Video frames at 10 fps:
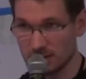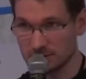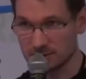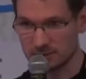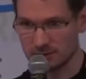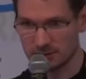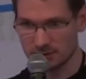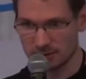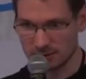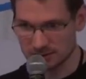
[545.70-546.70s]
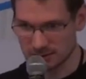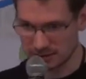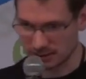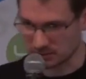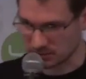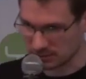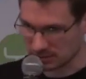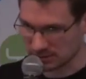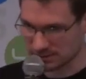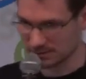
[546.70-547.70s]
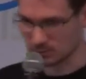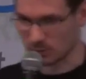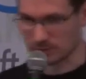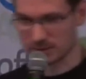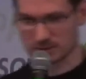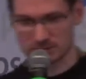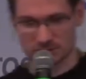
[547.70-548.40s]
the SyncAdapter, it's one method